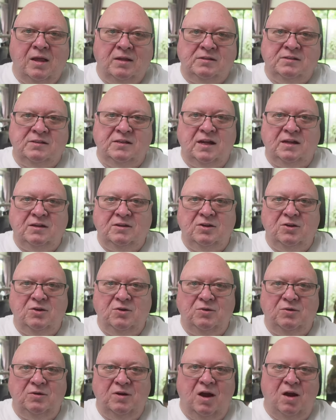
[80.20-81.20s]
Stay
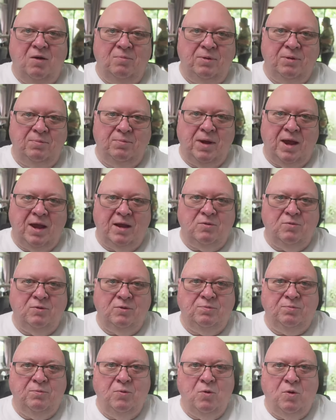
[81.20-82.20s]
tuned. I'll be back
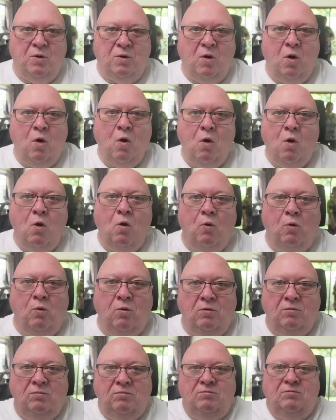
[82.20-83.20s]
with more.
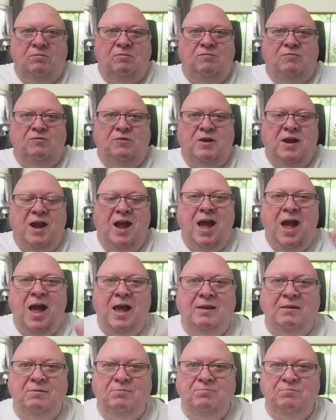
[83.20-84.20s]
Oh,
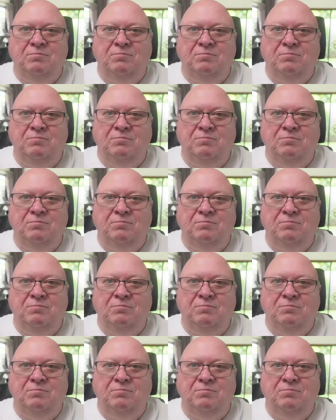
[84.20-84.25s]
forgot.